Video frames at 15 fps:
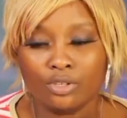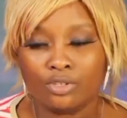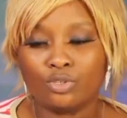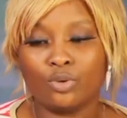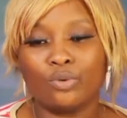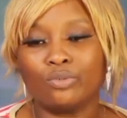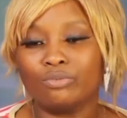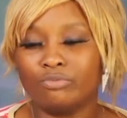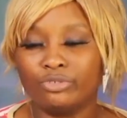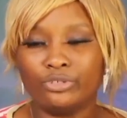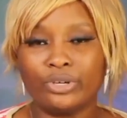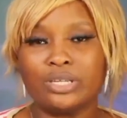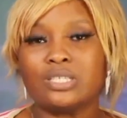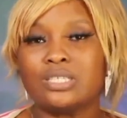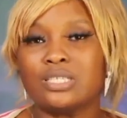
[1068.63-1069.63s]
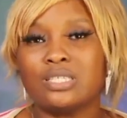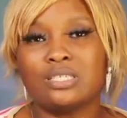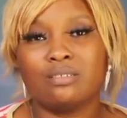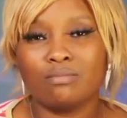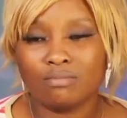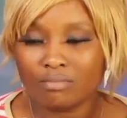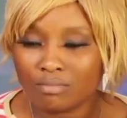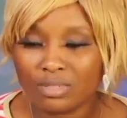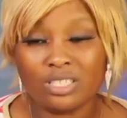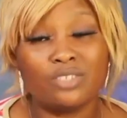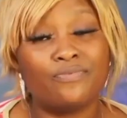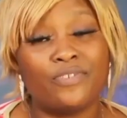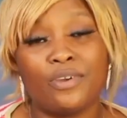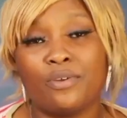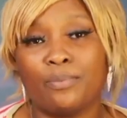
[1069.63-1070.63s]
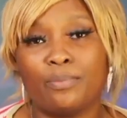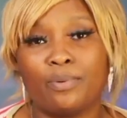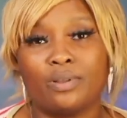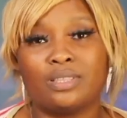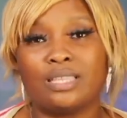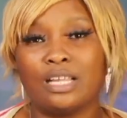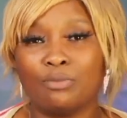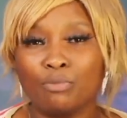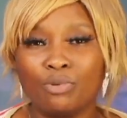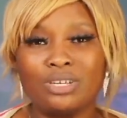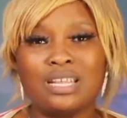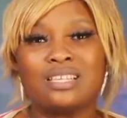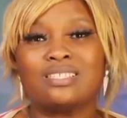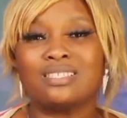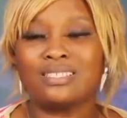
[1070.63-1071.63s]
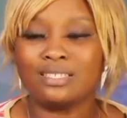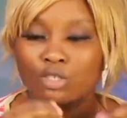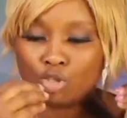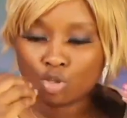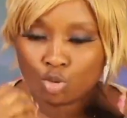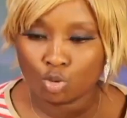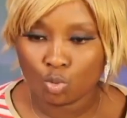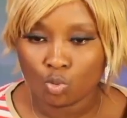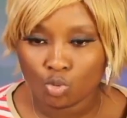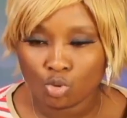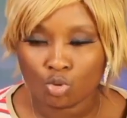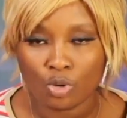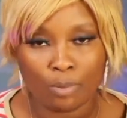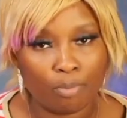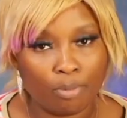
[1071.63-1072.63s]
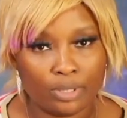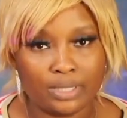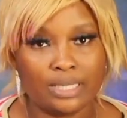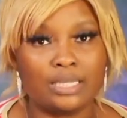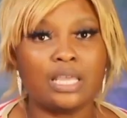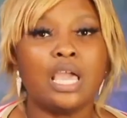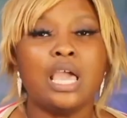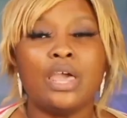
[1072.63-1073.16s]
So dressing is very important. Modesty is so so important.